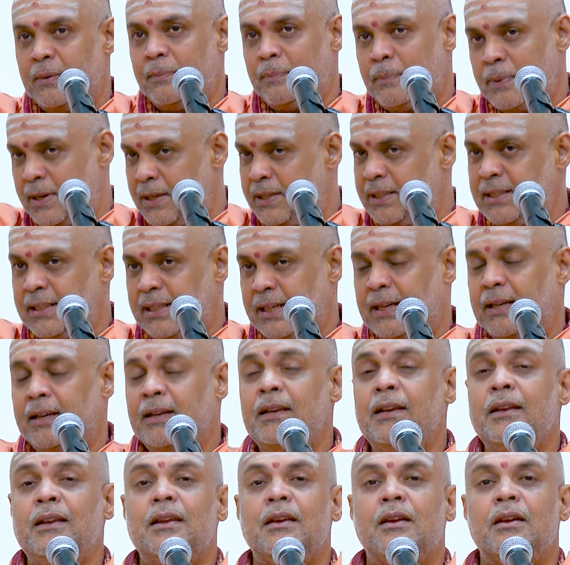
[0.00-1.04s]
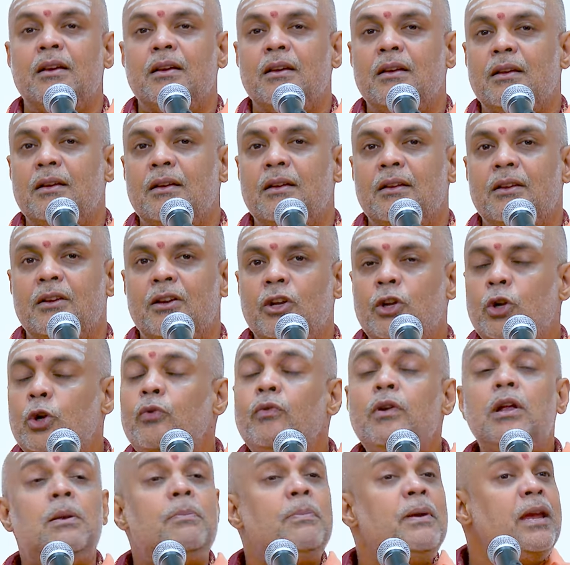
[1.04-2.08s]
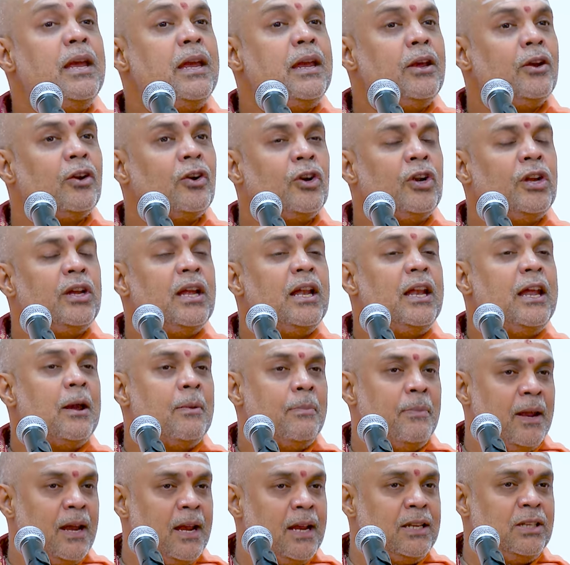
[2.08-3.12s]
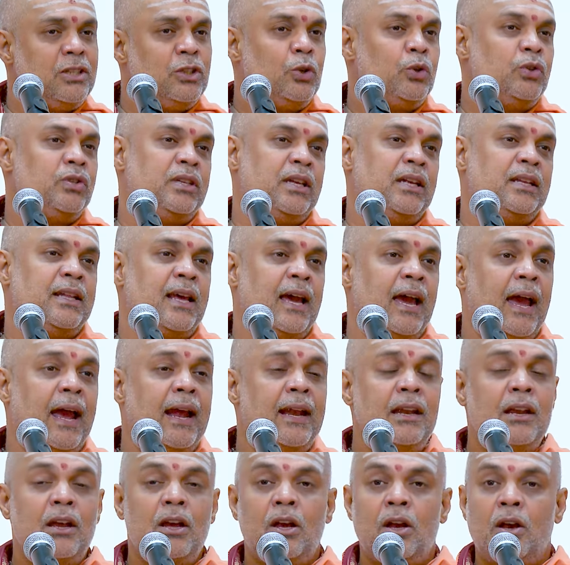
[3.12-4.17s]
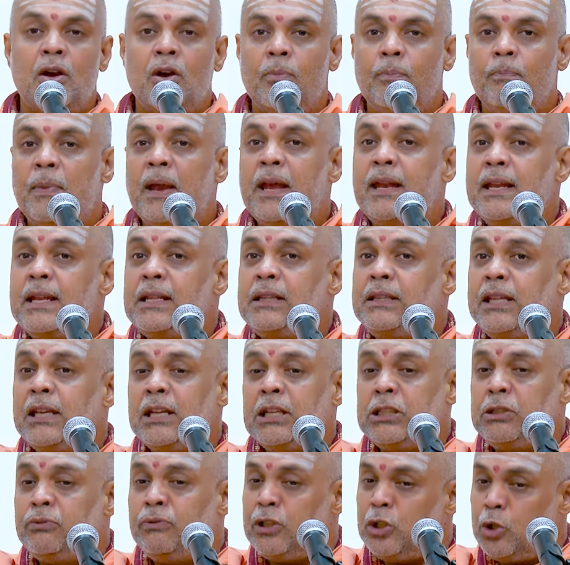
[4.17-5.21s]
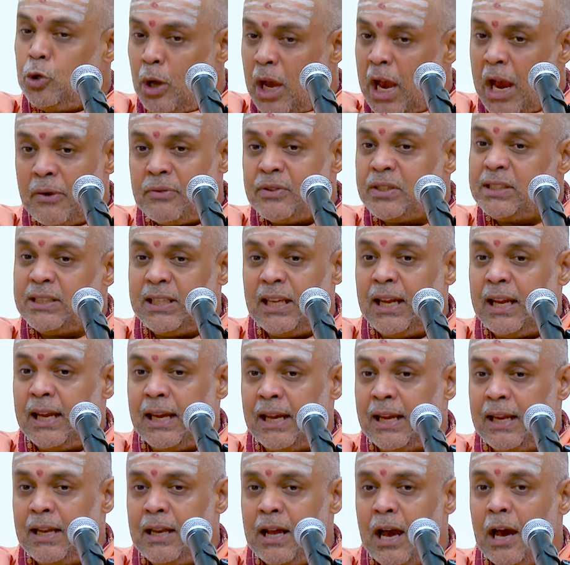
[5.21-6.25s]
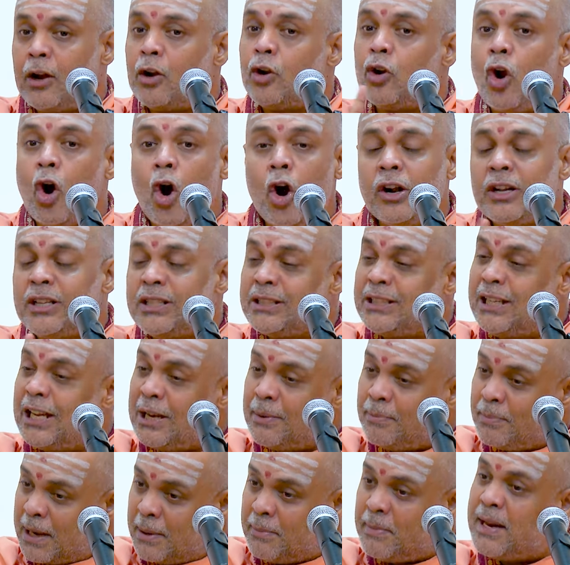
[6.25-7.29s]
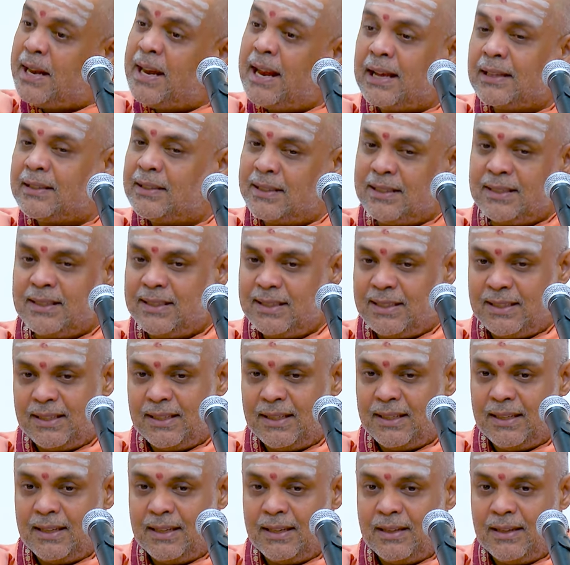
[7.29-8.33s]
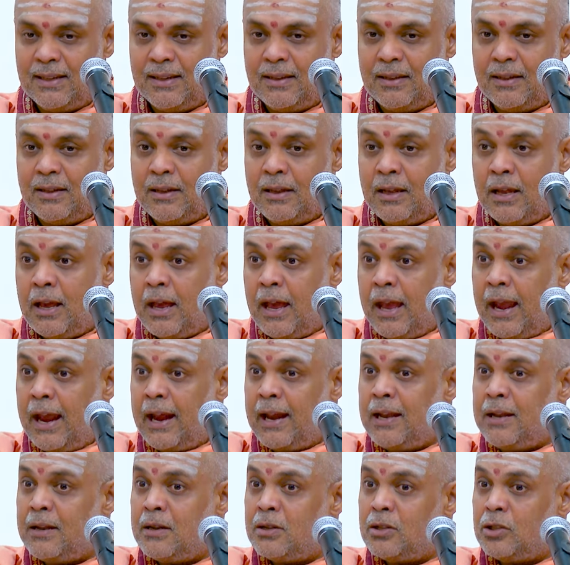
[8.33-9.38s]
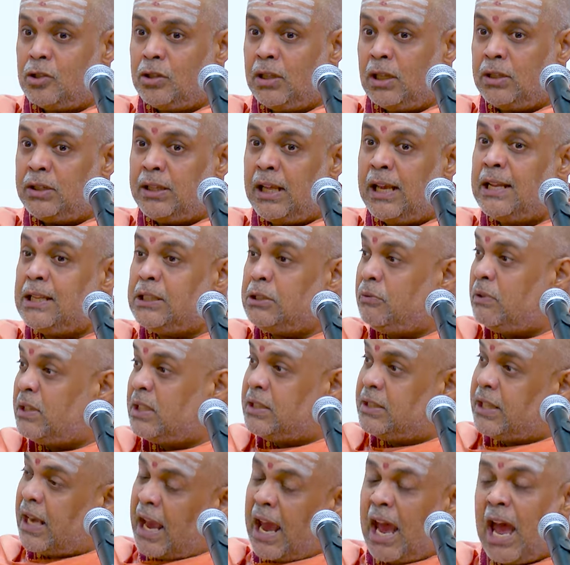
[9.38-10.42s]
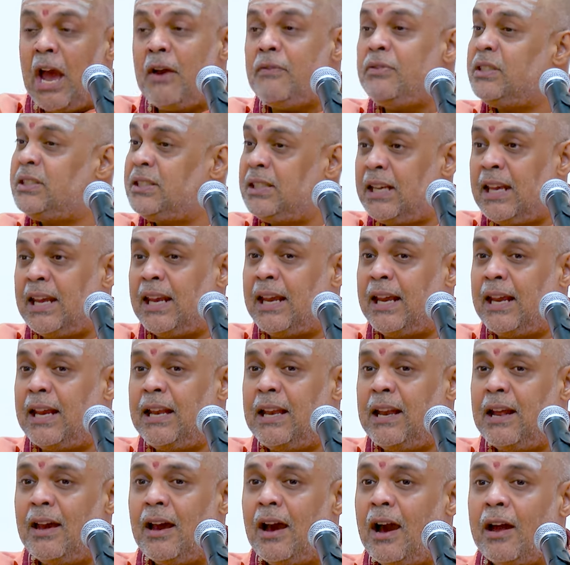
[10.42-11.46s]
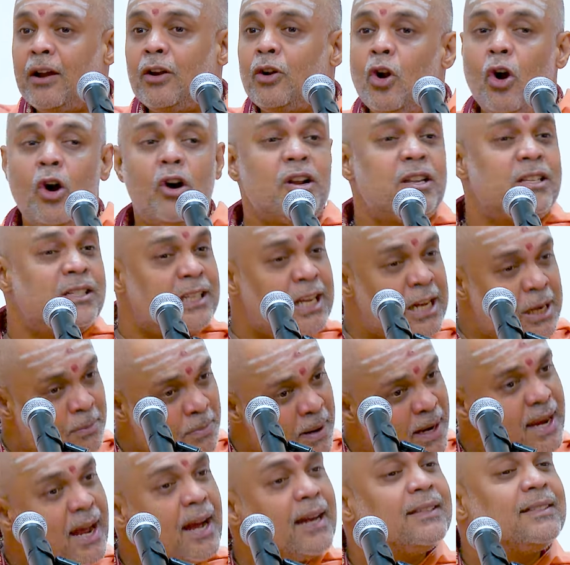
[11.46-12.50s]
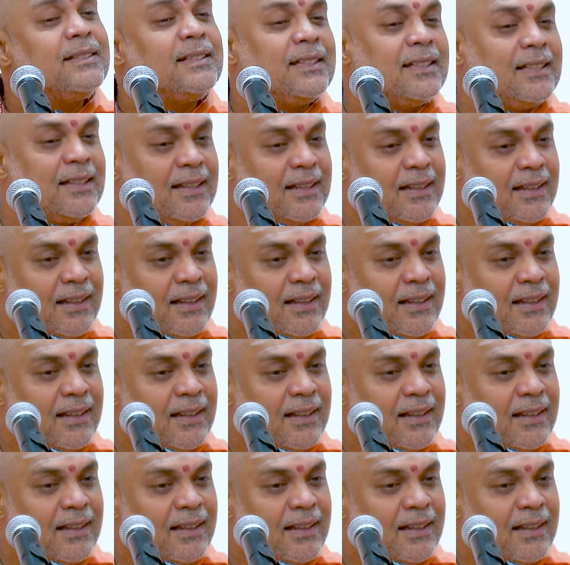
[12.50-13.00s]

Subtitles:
person. You will be really amazed to see that many things which you have seen are not seen by many others. And the things which they have seen are not seen by us.